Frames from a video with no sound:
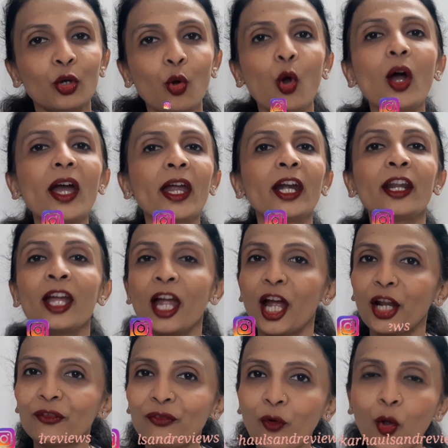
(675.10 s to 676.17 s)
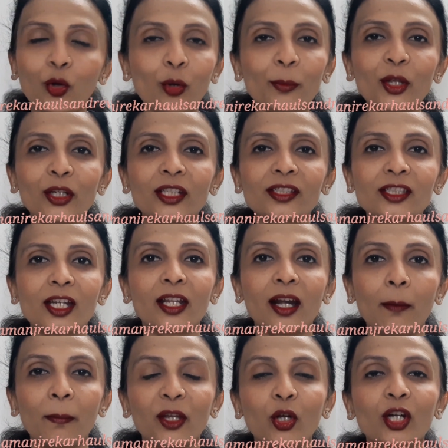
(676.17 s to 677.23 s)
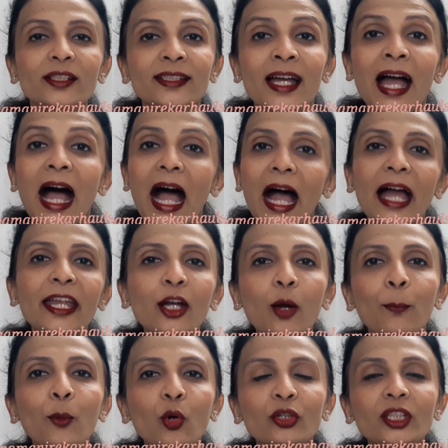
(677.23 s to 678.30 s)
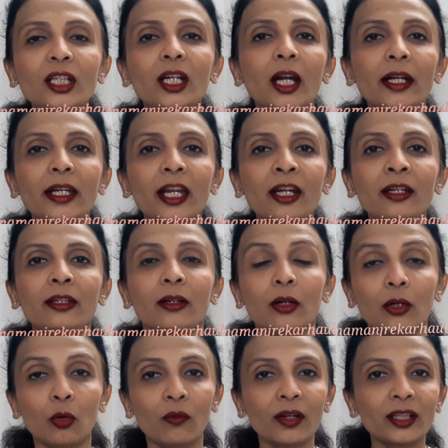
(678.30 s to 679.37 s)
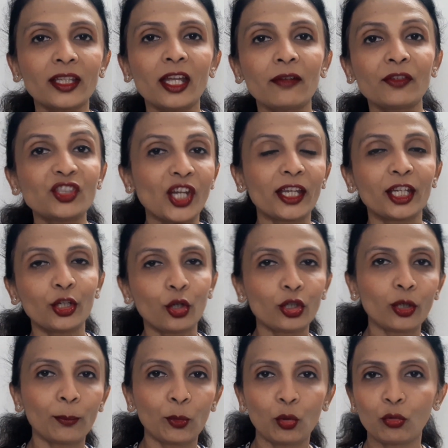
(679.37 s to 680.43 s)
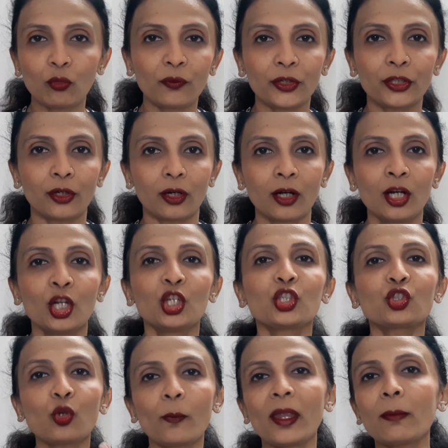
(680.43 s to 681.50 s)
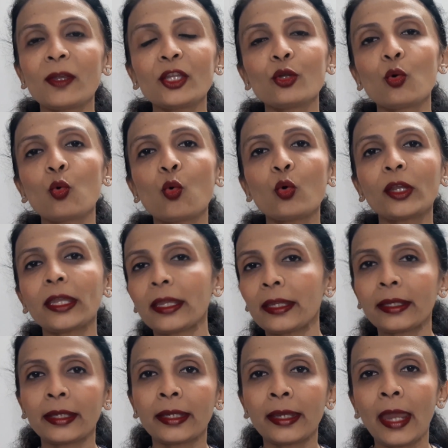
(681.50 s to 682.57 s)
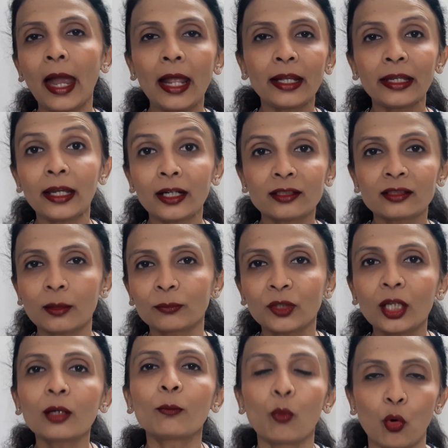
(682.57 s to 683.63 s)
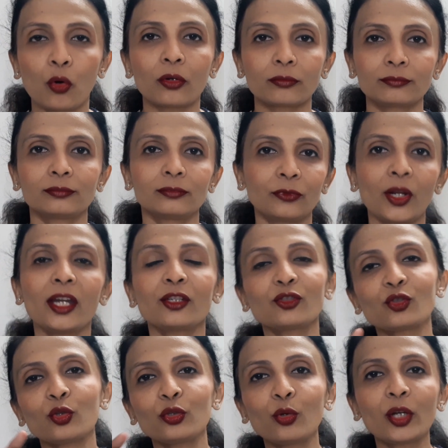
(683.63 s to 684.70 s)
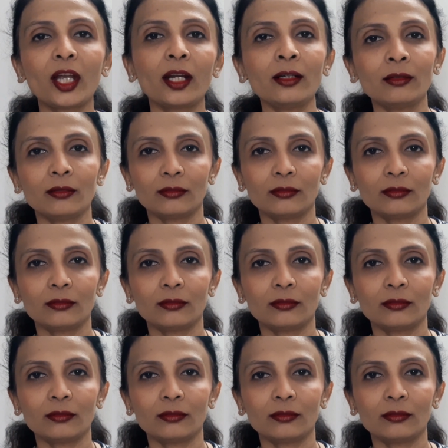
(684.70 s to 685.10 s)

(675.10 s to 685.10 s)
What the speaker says: go ahead and follow me on Instagram, because I upload the content over there which I cannot upload over here. So maybe you can get something more, right? So you can